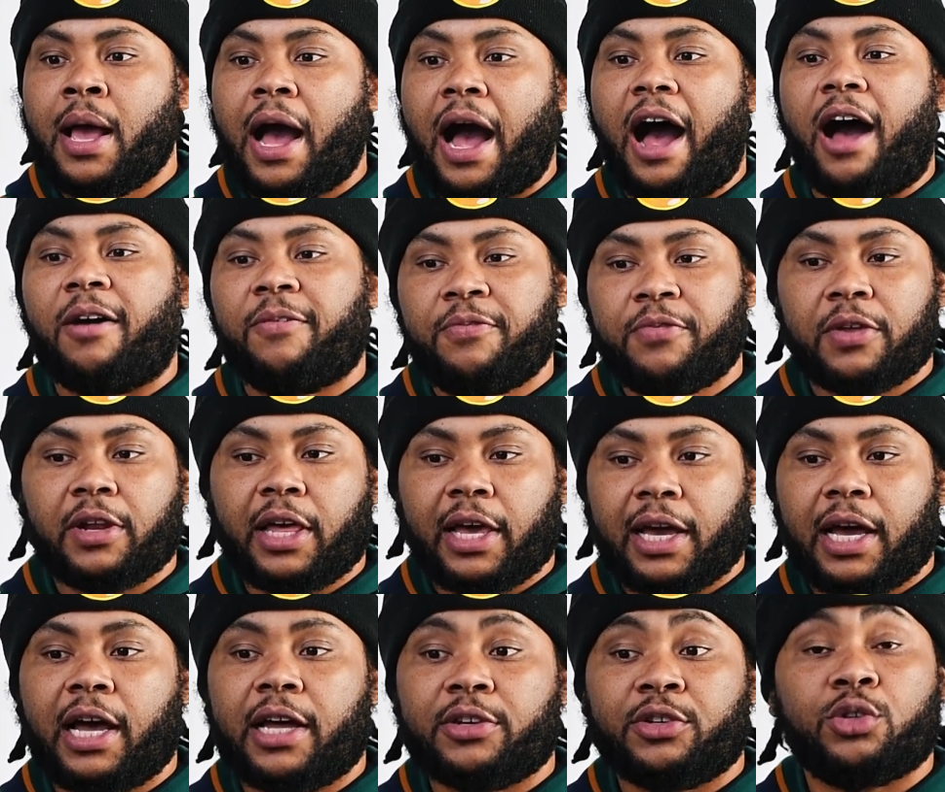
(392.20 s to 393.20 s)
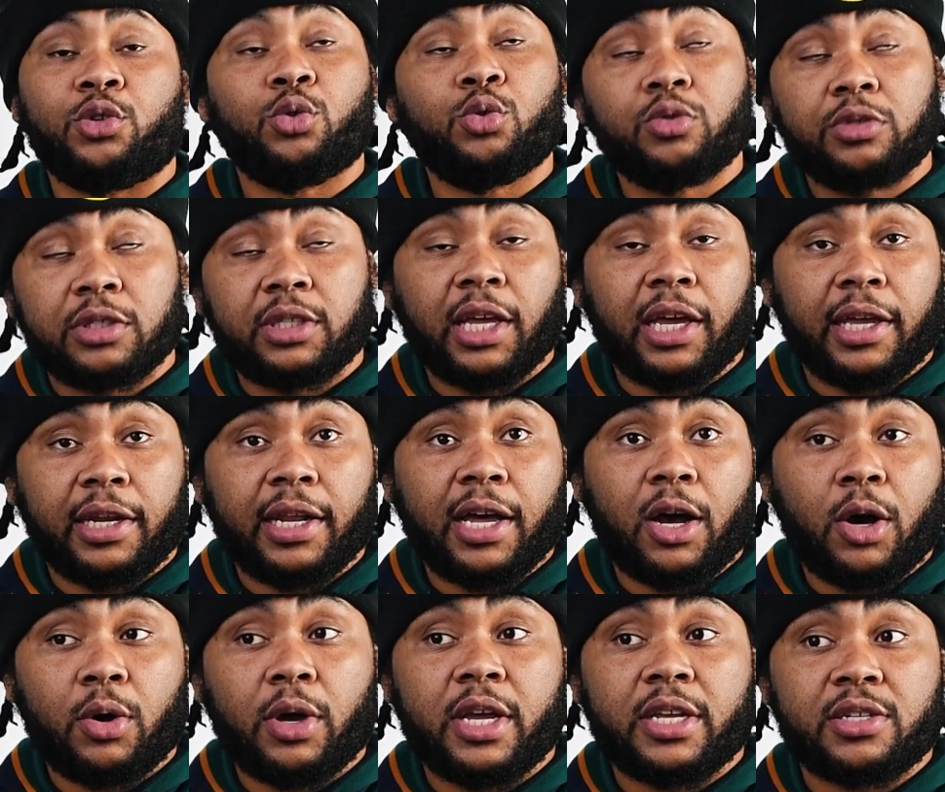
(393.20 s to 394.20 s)
I feel like I do stand
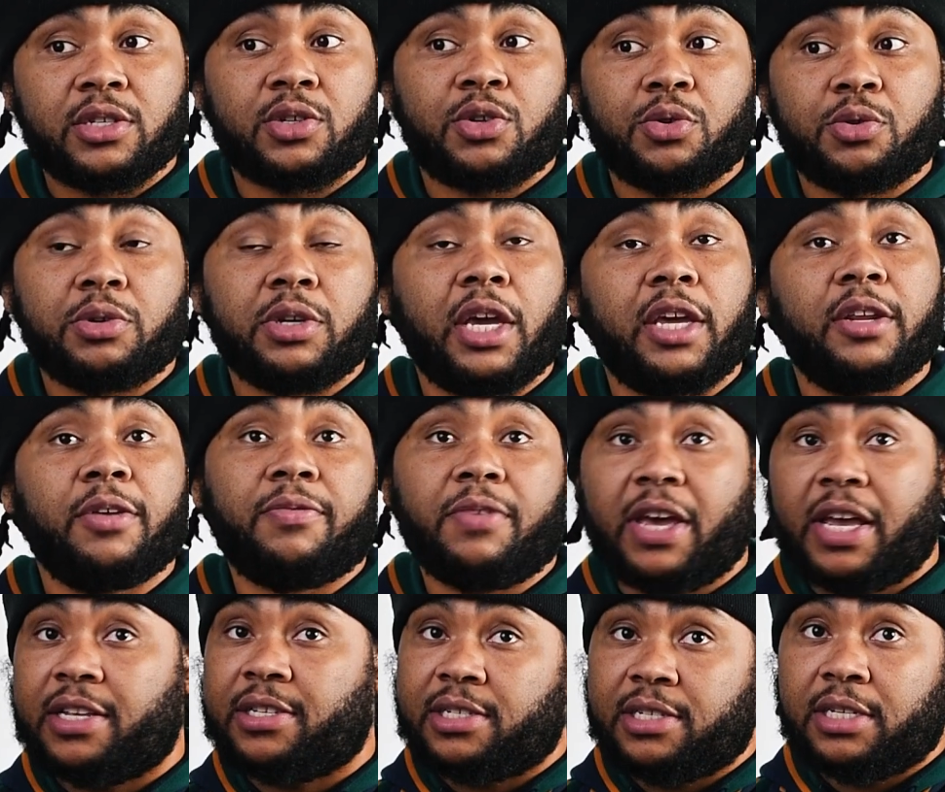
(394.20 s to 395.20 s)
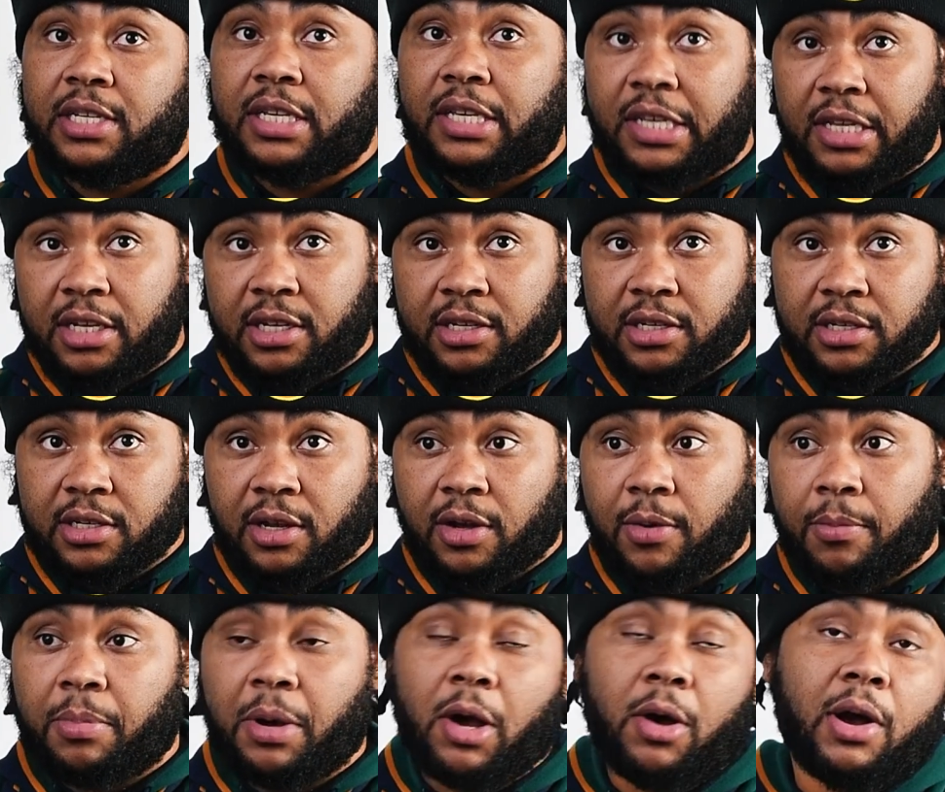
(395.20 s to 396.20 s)
out as a creative as it is
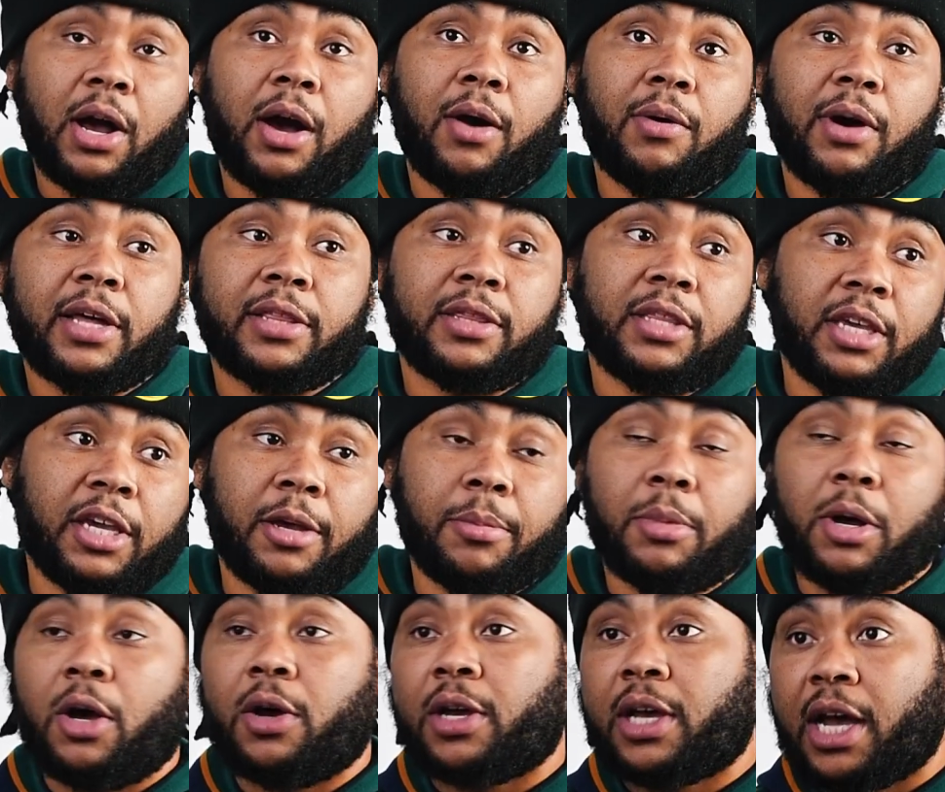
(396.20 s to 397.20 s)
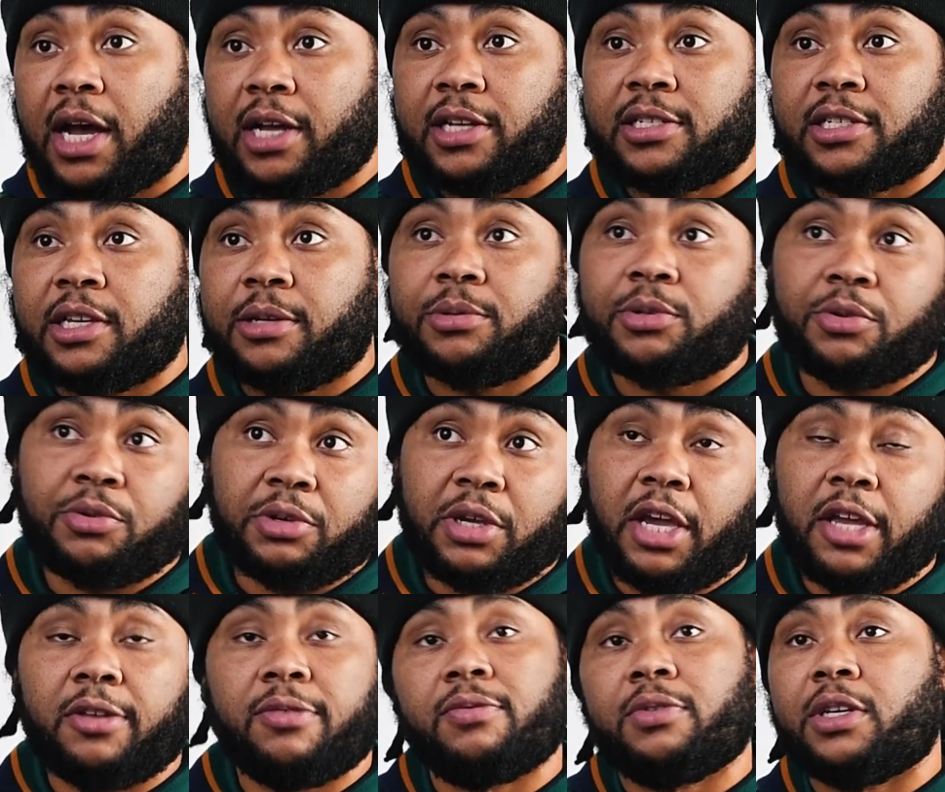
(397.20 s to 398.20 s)
about how I think about concepts
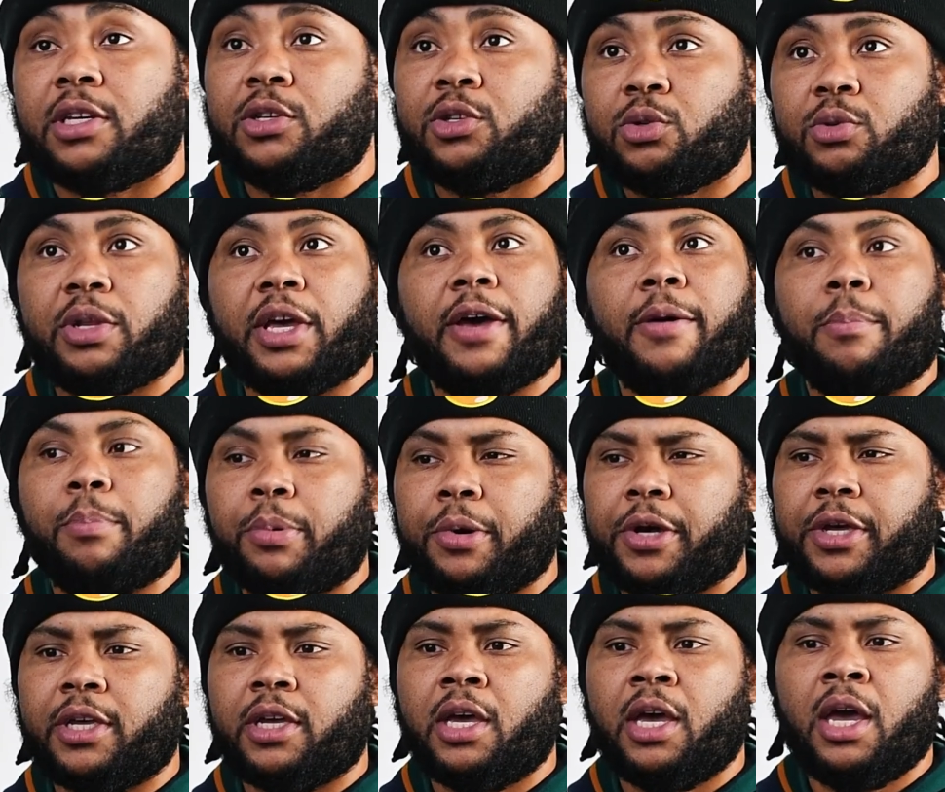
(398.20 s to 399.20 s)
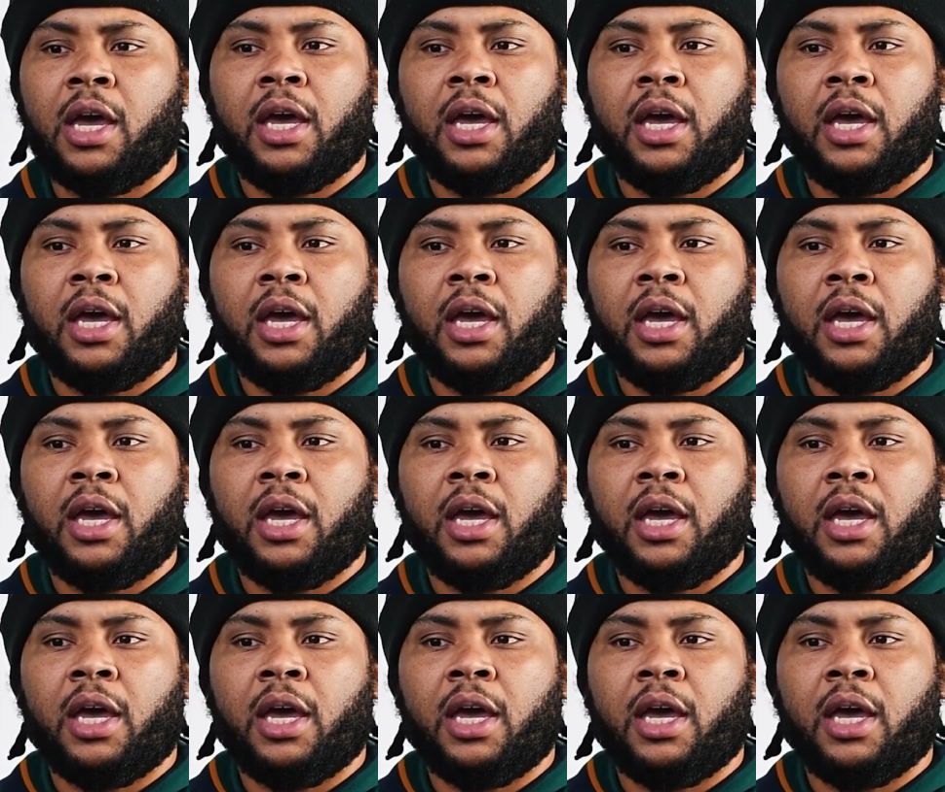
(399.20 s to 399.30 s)
creatively and do that, but